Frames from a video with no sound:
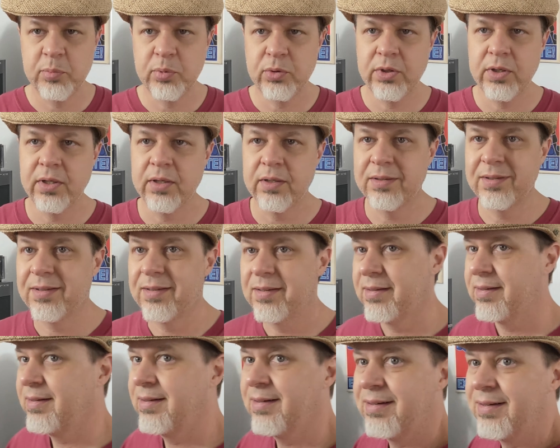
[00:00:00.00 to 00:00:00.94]
print,
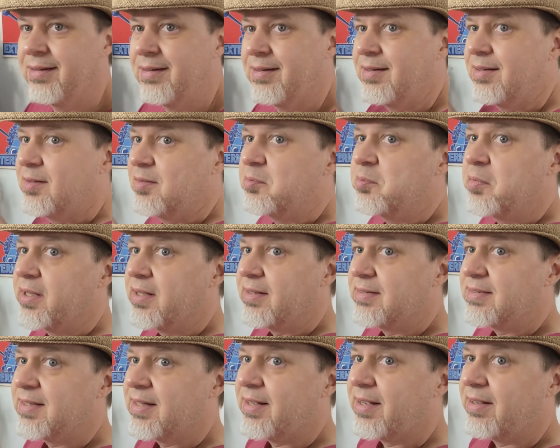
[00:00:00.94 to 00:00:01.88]

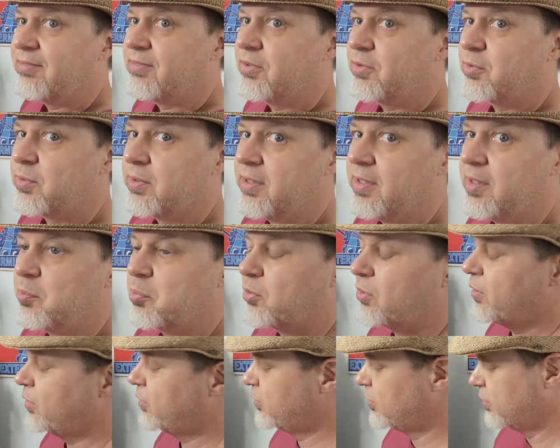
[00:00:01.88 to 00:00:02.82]
because I have a 3D
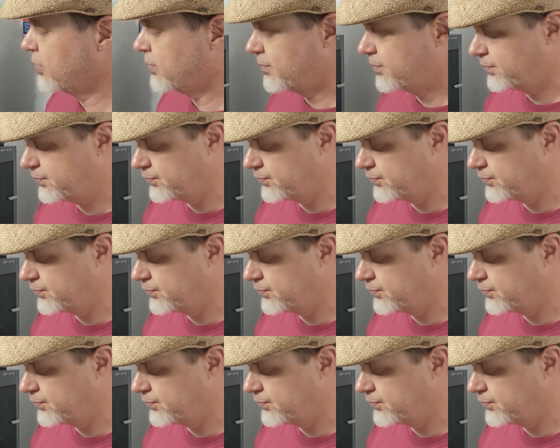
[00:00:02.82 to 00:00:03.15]
printer.